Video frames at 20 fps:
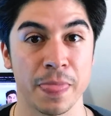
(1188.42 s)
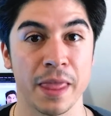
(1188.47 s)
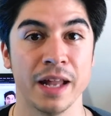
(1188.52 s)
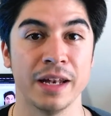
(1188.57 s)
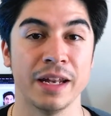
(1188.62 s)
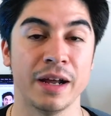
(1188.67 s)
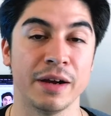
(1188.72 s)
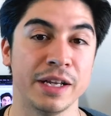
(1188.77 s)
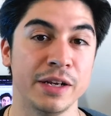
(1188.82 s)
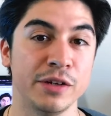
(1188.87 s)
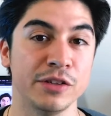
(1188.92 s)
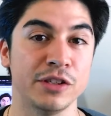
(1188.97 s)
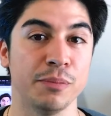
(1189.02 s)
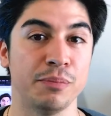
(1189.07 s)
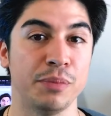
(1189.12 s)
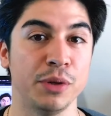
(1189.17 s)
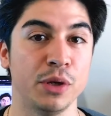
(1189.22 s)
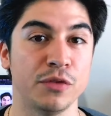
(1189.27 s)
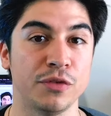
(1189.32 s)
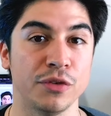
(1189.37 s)
Now, here's the
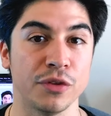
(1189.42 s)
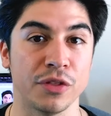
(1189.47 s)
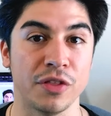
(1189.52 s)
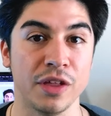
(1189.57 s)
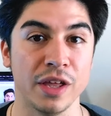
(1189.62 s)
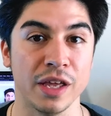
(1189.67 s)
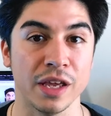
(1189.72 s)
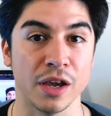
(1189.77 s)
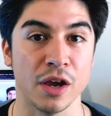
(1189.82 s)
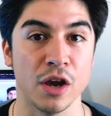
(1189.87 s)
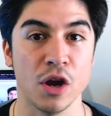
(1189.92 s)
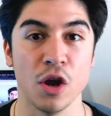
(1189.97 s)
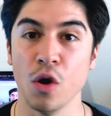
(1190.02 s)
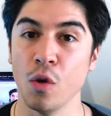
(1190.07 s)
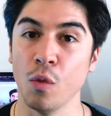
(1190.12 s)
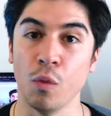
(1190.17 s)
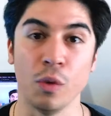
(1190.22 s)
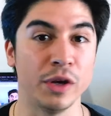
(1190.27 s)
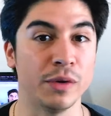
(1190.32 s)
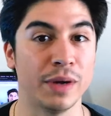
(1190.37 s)
beautiful thing.
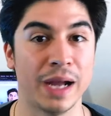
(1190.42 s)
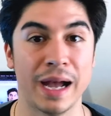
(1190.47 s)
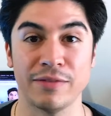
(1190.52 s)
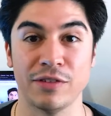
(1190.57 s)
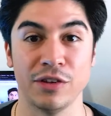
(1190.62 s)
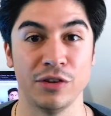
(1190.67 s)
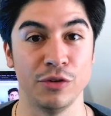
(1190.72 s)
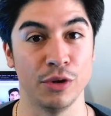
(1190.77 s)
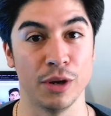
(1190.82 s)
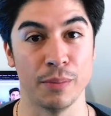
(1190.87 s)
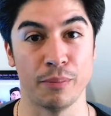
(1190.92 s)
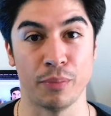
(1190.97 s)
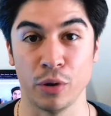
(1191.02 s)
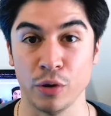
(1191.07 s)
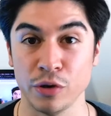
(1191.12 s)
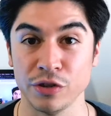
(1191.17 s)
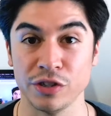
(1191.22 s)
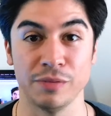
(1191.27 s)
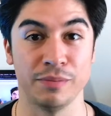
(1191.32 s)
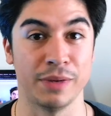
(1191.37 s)
we don't have to do it
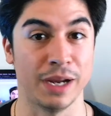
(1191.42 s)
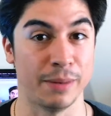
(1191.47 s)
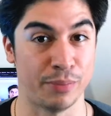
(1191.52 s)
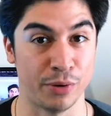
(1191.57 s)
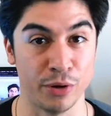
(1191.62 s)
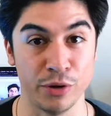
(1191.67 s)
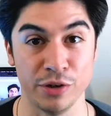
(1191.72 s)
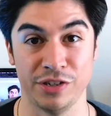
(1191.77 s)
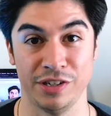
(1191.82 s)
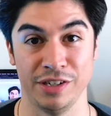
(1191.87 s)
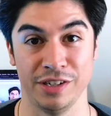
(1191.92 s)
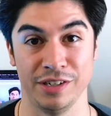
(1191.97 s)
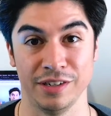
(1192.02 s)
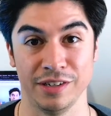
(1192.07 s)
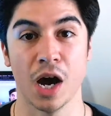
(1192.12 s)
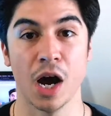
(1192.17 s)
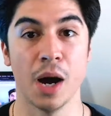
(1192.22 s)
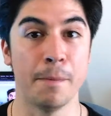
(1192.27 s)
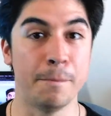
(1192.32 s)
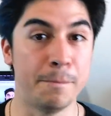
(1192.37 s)
person by person.
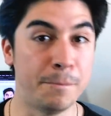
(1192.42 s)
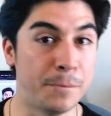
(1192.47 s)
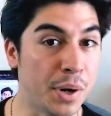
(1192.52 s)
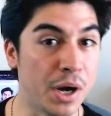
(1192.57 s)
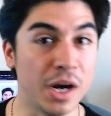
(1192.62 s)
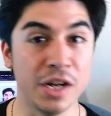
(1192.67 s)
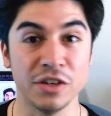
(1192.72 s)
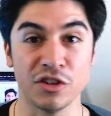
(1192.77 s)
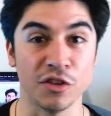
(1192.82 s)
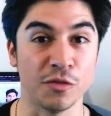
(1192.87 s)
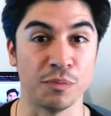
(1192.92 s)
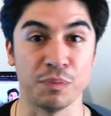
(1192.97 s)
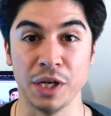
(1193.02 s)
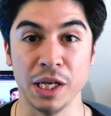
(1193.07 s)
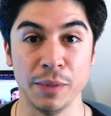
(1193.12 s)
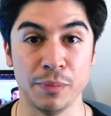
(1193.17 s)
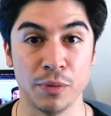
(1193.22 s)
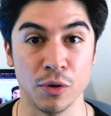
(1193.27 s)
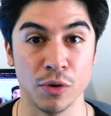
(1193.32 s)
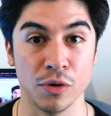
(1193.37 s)
A bunch of
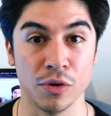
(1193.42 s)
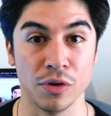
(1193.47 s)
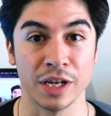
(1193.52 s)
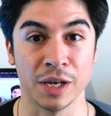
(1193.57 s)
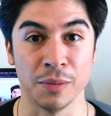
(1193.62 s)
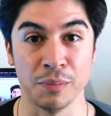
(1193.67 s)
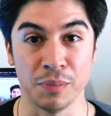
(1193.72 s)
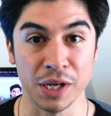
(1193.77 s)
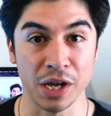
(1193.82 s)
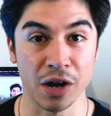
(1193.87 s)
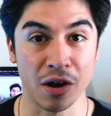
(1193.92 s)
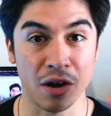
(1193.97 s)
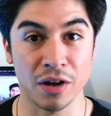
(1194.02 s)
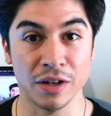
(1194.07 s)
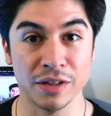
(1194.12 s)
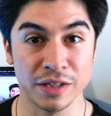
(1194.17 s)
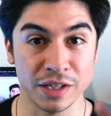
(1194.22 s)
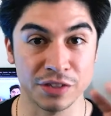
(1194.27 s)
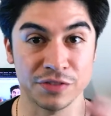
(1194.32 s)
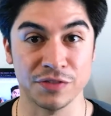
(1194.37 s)
people can be
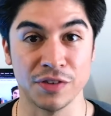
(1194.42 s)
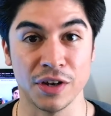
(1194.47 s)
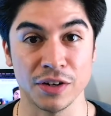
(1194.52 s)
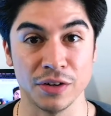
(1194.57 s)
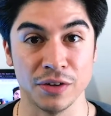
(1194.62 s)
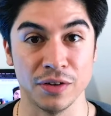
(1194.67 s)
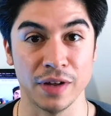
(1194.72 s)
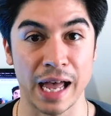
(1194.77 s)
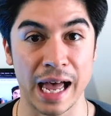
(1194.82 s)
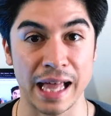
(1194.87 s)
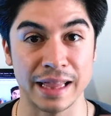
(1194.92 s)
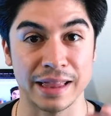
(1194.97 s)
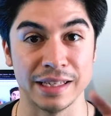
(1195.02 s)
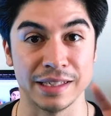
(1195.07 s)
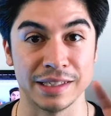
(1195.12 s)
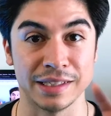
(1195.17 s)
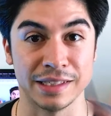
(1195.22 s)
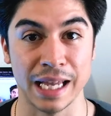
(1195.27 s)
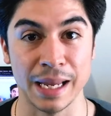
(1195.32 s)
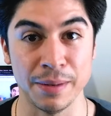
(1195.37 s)
on this funnel at the
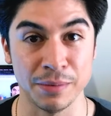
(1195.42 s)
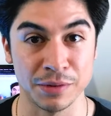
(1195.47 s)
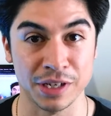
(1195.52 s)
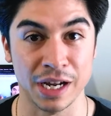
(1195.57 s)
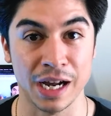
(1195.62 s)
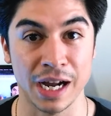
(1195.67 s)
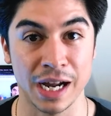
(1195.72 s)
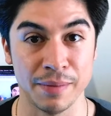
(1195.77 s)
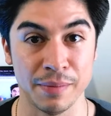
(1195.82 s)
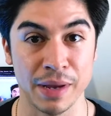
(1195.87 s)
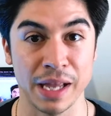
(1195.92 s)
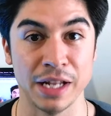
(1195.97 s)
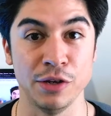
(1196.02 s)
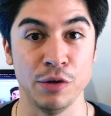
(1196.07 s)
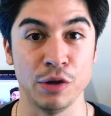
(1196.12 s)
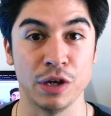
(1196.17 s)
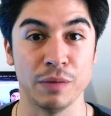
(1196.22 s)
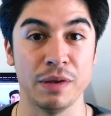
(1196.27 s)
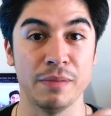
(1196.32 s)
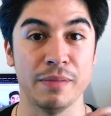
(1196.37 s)
same time, and you
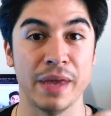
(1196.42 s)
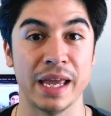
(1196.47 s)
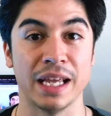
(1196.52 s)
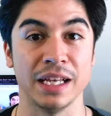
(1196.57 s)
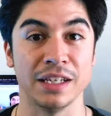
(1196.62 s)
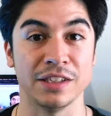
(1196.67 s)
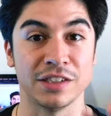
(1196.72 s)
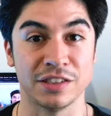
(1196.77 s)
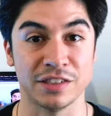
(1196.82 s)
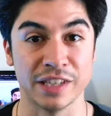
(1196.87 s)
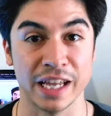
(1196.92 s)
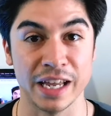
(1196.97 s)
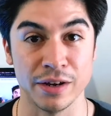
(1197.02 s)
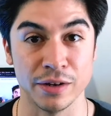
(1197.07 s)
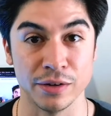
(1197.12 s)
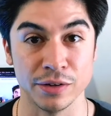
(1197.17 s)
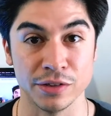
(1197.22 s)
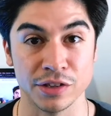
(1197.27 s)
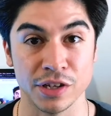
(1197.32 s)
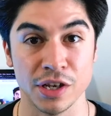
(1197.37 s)
can be making
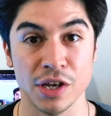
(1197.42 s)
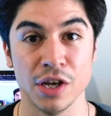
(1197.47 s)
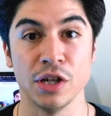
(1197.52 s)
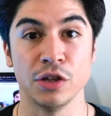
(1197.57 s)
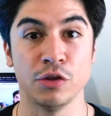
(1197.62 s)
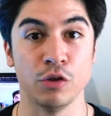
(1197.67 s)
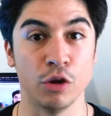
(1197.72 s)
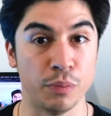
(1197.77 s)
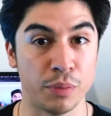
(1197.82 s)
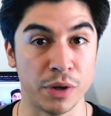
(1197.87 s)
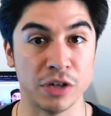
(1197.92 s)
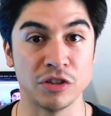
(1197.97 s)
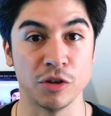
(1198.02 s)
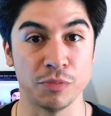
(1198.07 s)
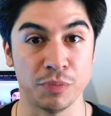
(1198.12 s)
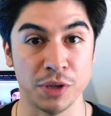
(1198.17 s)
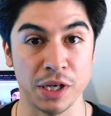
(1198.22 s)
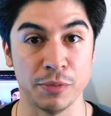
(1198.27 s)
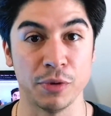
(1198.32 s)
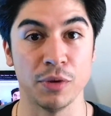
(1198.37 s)
sales to a bunch of
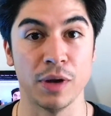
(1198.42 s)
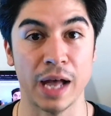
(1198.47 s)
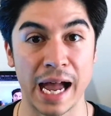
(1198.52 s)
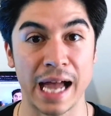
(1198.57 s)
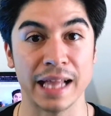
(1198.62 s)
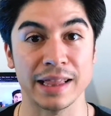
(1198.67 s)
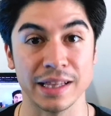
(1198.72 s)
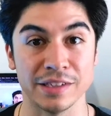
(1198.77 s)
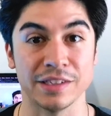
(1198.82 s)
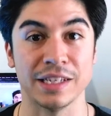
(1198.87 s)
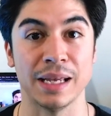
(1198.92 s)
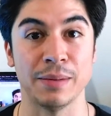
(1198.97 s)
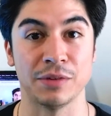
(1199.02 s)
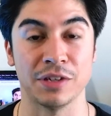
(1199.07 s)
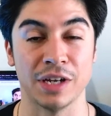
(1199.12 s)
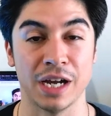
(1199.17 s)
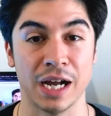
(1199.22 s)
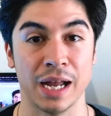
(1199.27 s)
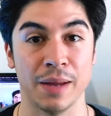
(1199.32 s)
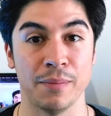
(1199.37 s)
people at the same
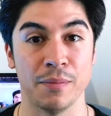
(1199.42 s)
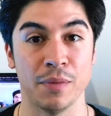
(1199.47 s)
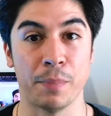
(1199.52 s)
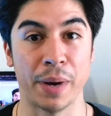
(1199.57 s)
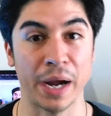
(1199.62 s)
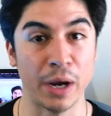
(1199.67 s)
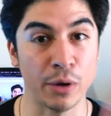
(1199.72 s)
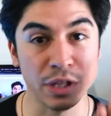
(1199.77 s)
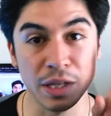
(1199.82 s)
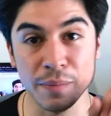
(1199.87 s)
time by only